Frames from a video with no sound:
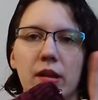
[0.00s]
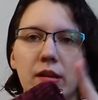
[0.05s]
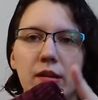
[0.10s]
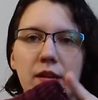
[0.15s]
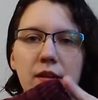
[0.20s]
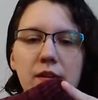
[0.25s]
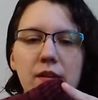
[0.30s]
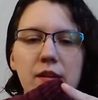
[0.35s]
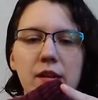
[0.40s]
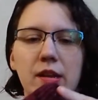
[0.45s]

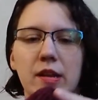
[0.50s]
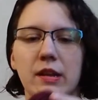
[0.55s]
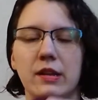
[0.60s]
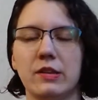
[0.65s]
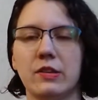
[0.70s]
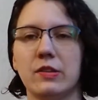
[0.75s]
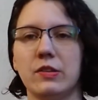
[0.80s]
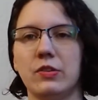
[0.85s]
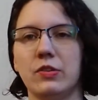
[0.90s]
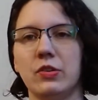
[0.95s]
need to knit
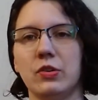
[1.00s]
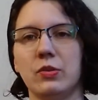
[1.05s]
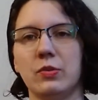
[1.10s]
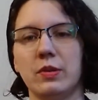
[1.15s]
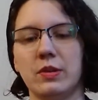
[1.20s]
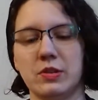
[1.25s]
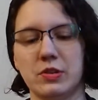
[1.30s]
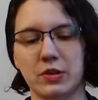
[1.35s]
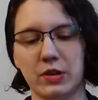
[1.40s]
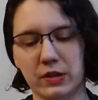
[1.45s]
it to 2
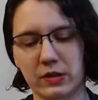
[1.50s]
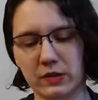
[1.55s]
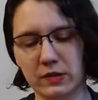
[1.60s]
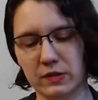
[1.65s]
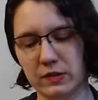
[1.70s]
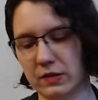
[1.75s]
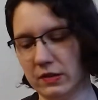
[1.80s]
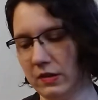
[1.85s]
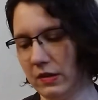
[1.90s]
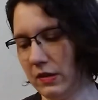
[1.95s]

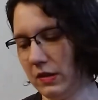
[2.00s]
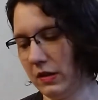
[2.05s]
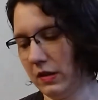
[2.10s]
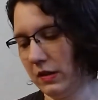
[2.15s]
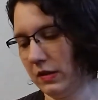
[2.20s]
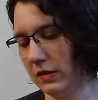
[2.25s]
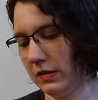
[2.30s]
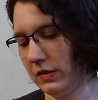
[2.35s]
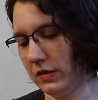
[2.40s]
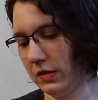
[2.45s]
inches.
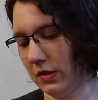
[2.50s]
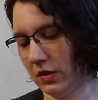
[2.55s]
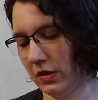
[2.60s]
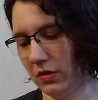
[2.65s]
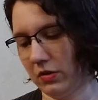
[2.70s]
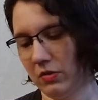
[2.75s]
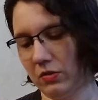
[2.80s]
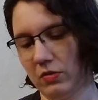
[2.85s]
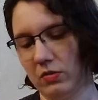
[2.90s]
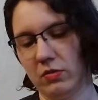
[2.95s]

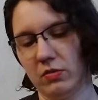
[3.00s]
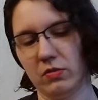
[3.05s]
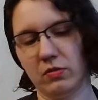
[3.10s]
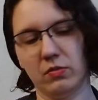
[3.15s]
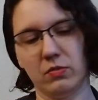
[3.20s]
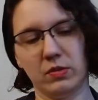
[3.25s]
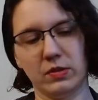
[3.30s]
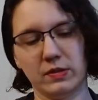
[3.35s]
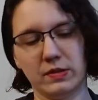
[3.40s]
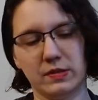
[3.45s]
So
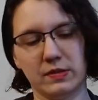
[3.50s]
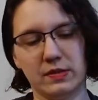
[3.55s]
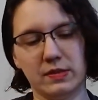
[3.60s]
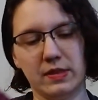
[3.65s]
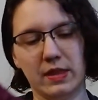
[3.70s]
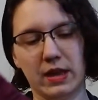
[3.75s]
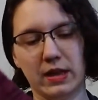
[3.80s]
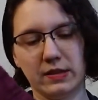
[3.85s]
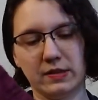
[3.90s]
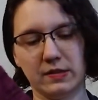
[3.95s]
once
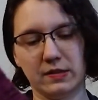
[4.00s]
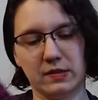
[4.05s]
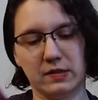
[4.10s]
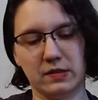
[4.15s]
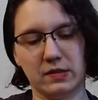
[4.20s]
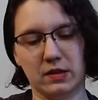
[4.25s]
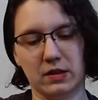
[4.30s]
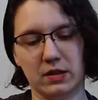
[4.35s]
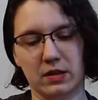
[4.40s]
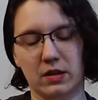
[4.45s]
that's
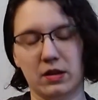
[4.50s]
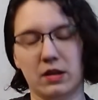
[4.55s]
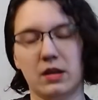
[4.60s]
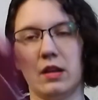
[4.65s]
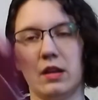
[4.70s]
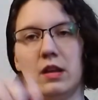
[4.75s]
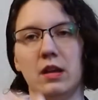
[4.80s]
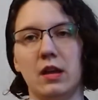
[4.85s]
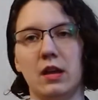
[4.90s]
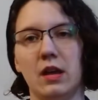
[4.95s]
done,
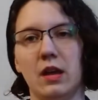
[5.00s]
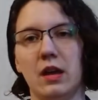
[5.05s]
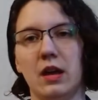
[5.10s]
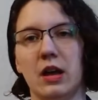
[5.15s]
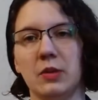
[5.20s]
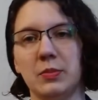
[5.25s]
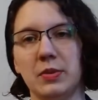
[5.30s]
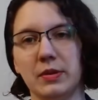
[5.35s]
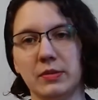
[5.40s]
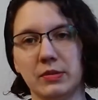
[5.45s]

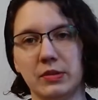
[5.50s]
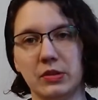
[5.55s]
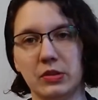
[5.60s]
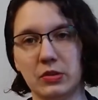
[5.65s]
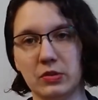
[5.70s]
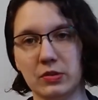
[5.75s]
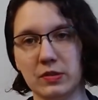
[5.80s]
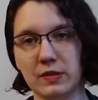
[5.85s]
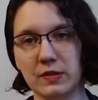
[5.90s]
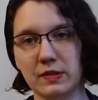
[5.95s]
I'll be able to
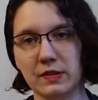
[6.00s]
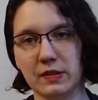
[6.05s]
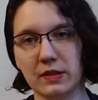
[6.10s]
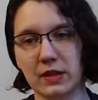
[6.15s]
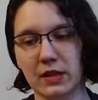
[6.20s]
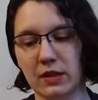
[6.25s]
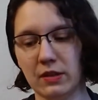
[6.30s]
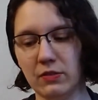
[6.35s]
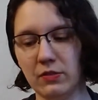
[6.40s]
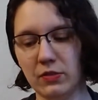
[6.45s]
do the
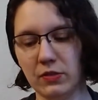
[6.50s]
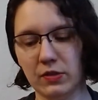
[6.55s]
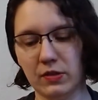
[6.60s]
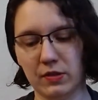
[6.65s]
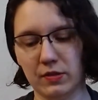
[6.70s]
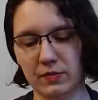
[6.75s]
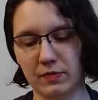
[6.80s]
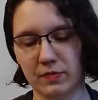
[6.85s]
sleeves,